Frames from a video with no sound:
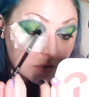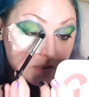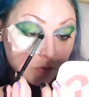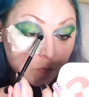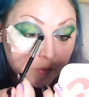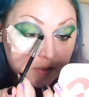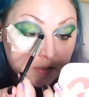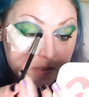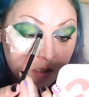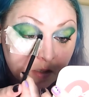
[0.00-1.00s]
So we're going
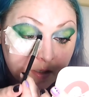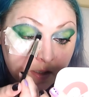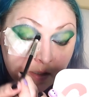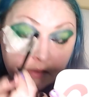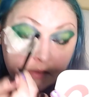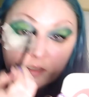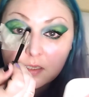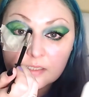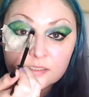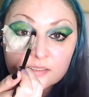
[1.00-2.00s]
to start in the
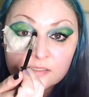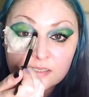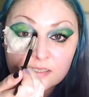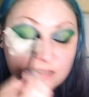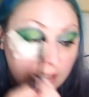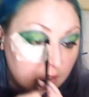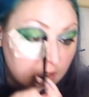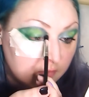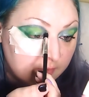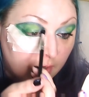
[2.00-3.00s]
inner centre
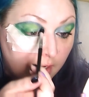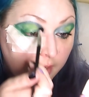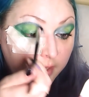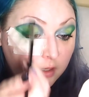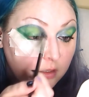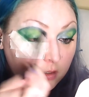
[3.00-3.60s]
of our eye.